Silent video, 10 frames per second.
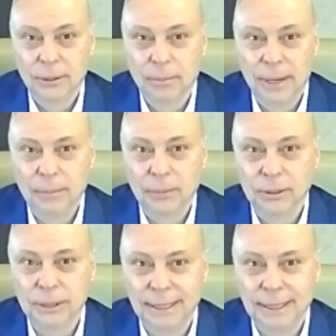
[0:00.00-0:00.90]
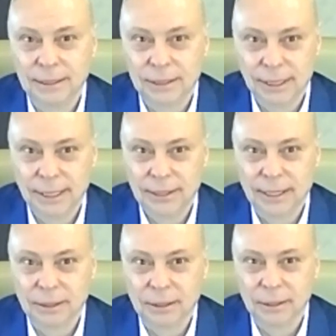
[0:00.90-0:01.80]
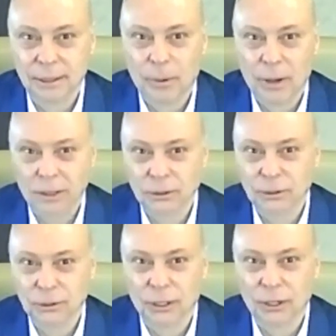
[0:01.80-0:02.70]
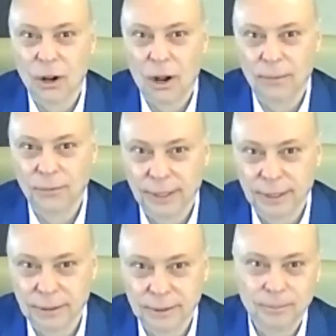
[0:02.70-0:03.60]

the members need to see that the apostles are confident.